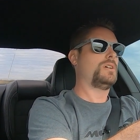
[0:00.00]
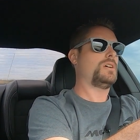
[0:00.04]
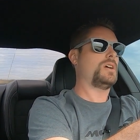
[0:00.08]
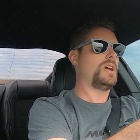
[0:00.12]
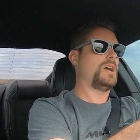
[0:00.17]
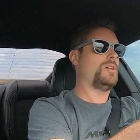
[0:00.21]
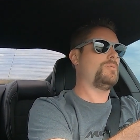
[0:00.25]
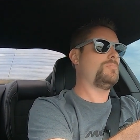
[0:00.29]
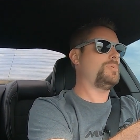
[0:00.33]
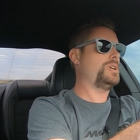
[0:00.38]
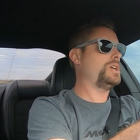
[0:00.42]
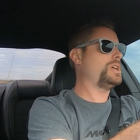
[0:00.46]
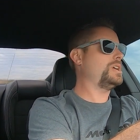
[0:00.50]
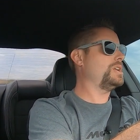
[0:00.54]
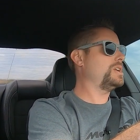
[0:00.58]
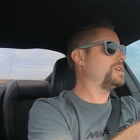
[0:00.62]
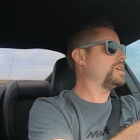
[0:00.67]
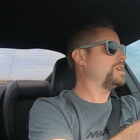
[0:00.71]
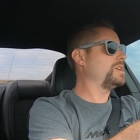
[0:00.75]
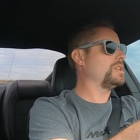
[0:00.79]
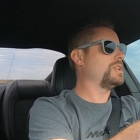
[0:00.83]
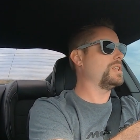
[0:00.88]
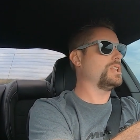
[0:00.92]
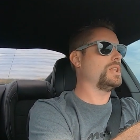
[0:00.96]
I mean,
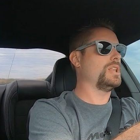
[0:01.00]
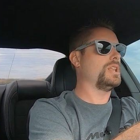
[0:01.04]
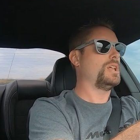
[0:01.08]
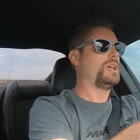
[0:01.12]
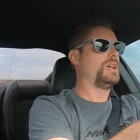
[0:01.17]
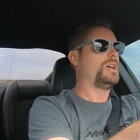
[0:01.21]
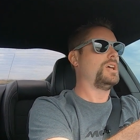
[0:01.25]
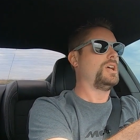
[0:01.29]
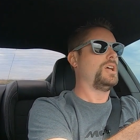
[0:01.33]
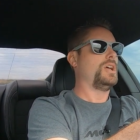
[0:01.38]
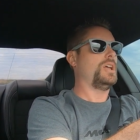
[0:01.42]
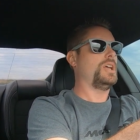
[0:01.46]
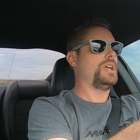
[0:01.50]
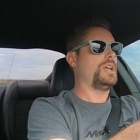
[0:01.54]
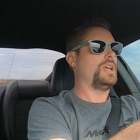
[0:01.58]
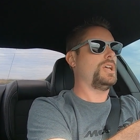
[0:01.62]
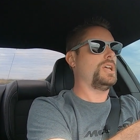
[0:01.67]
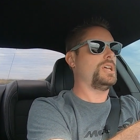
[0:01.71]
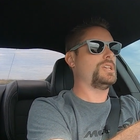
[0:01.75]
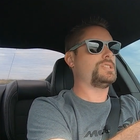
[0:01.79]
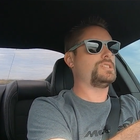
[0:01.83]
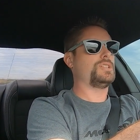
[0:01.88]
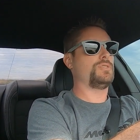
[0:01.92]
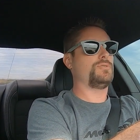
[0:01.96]

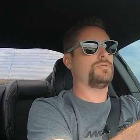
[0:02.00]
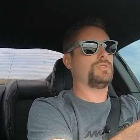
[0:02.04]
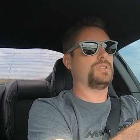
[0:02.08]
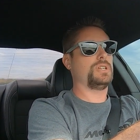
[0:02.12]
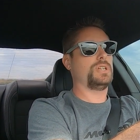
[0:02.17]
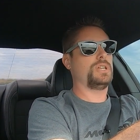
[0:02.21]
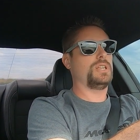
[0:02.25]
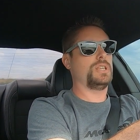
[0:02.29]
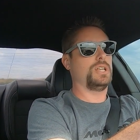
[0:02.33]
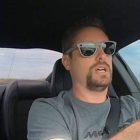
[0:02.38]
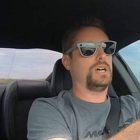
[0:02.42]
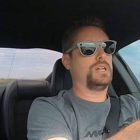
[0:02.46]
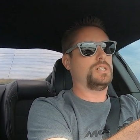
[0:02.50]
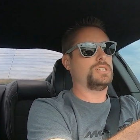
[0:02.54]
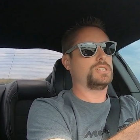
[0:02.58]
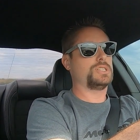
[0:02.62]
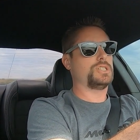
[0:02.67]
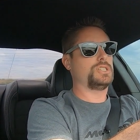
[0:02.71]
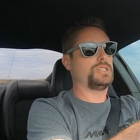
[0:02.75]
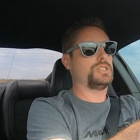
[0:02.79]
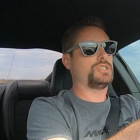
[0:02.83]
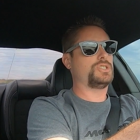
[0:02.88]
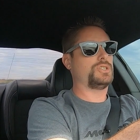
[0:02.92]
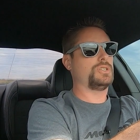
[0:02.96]
is it really launch
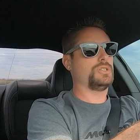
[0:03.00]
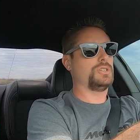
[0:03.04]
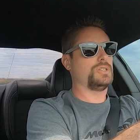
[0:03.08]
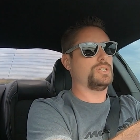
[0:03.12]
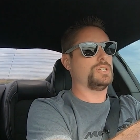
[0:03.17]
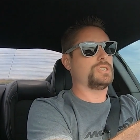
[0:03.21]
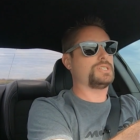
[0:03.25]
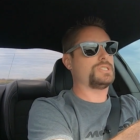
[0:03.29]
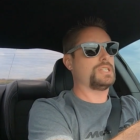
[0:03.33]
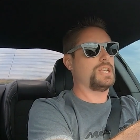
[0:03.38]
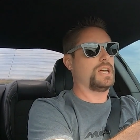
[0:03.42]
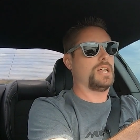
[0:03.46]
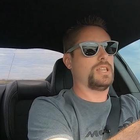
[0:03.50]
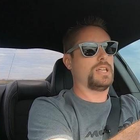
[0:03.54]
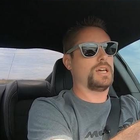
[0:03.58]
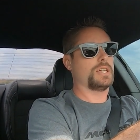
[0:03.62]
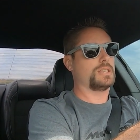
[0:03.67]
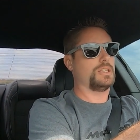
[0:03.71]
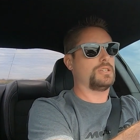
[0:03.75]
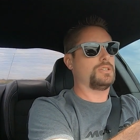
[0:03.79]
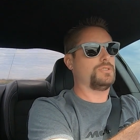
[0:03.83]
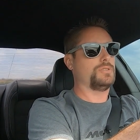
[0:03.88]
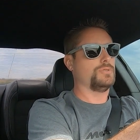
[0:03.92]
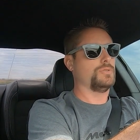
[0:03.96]
control? It's not
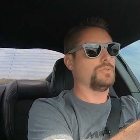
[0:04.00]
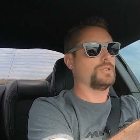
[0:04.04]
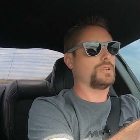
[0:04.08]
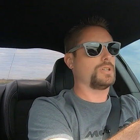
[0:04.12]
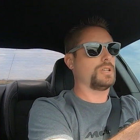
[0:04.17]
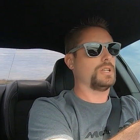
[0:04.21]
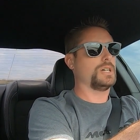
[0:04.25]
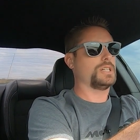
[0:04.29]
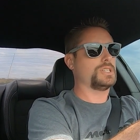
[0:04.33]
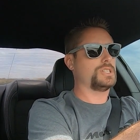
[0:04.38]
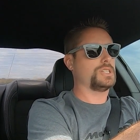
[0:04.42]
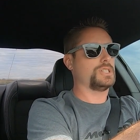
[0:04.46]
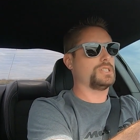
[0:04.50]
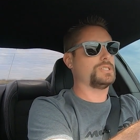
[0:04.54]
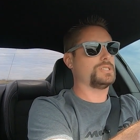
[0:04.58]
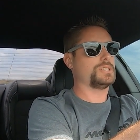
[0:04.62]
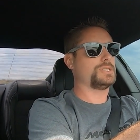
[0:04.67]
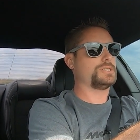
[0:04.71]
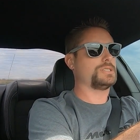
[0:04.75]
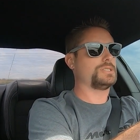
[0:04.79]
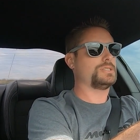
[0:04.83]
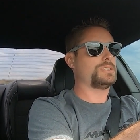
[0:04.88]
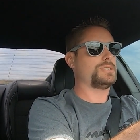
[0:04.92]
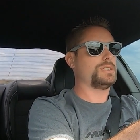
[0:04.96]
like the dual
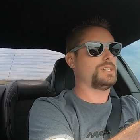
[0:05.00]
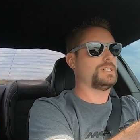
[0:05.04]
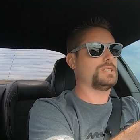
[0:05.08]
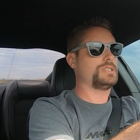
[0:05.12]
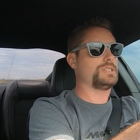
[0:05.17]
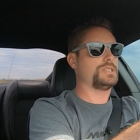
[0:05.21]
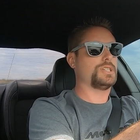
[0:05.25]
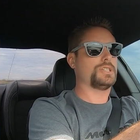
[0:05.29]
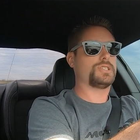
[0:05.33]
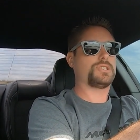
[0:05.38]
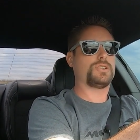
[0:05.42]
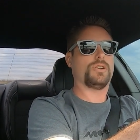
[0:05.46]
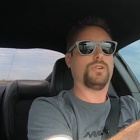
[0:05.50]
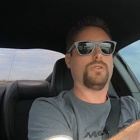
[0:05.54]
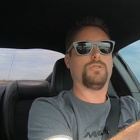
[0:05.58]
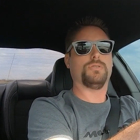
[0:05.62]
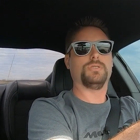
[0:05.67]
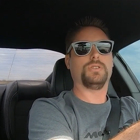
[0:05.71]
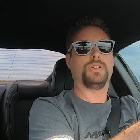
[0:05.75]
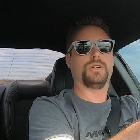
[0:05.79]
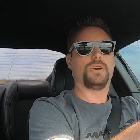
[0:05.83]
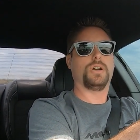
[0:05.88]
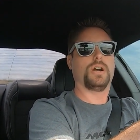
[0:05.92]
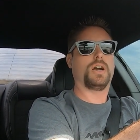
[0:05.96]
clutches. It's just
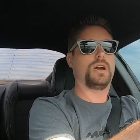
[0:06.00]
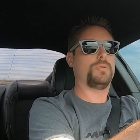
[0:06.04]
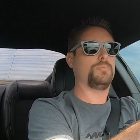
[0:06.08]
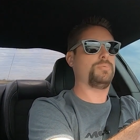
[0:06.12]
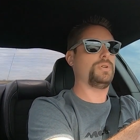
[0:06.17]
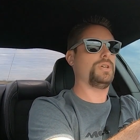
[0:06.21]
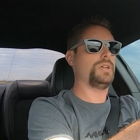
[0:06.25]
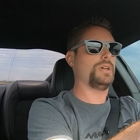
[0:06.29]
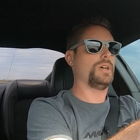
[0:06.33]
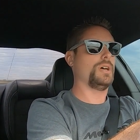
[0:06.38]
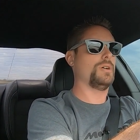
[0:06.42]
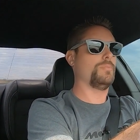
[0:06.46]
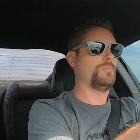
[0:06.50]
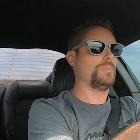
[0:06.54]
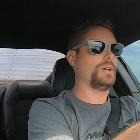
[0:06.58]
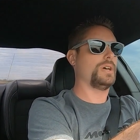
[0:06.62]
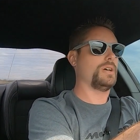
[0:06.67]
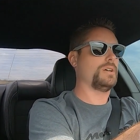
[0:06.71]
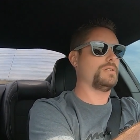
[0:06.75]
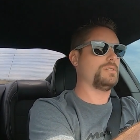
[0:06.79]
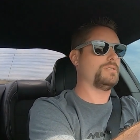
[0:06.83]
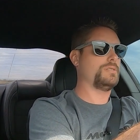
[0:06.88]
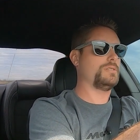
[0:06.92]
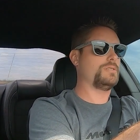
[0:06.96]
holding your RPM
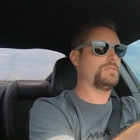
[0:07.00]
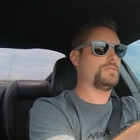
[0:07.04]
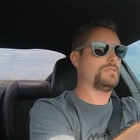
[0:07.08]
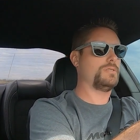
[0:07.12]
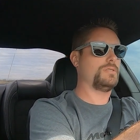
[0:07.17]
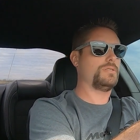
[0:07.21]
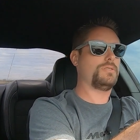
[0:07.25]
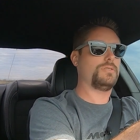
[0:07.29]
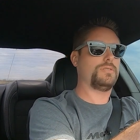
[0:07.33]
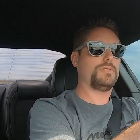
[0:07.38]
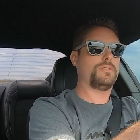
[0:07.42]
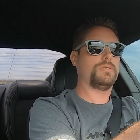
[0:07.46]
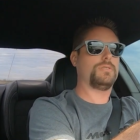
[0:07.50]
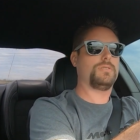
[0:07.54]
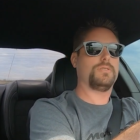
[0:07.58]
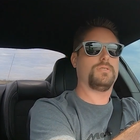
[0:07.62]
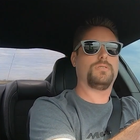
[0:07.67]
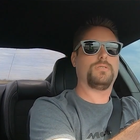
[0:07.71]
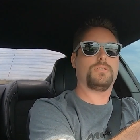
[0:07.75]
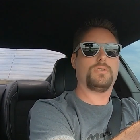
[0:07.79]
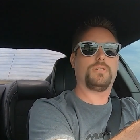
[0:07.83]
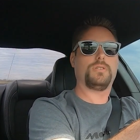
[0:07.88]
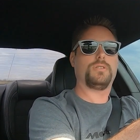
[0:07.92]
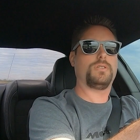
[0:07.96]
at
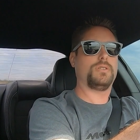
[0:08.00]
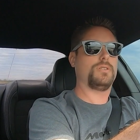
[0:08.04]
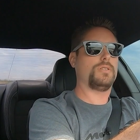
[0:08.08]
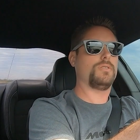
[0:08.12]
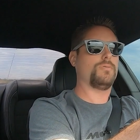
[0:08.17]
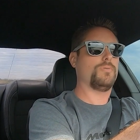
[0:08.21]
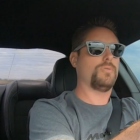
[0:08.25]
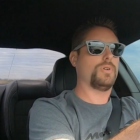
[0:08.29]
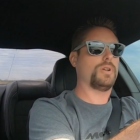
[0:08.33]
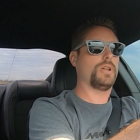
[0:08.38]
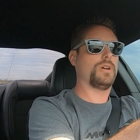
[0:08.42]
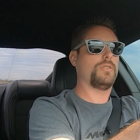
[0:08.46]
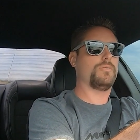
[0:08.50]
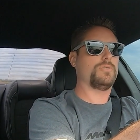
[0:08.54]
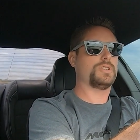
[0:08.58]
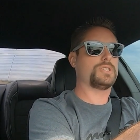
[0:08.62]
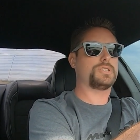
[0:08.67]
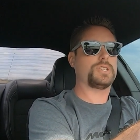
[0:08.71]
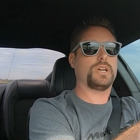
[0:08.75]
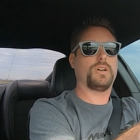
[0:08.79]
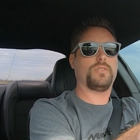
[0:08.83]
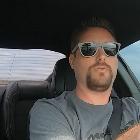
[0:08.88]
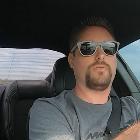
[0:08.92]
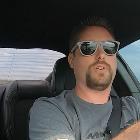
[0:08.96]
whatever
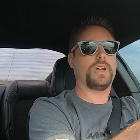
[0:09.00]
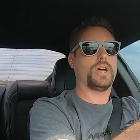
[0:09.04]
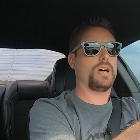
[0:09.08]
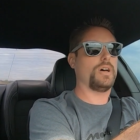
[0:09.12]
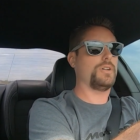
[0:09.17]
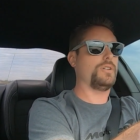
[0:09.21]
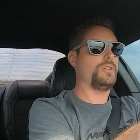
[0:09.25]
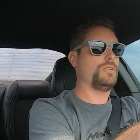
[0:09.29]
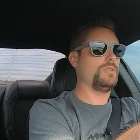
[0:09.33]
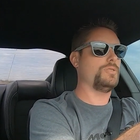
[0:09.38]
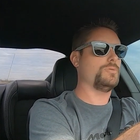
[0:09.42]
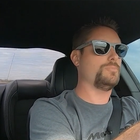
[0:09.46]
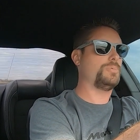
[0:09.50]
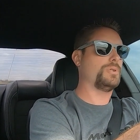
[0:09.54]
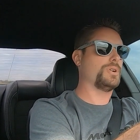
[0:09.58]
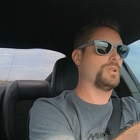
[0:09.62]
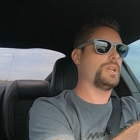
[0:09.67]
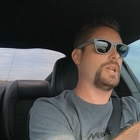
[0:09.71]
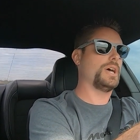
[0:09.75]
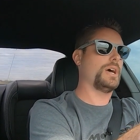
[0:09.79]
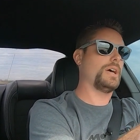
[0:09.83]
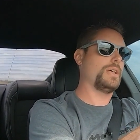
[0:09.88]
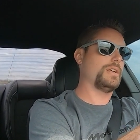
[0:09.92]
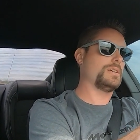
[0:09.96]
set value you put
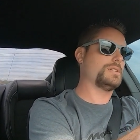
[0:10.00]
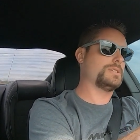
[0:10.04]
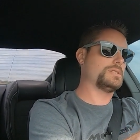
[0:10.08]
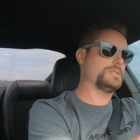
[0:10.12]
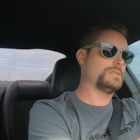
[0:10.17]
it at.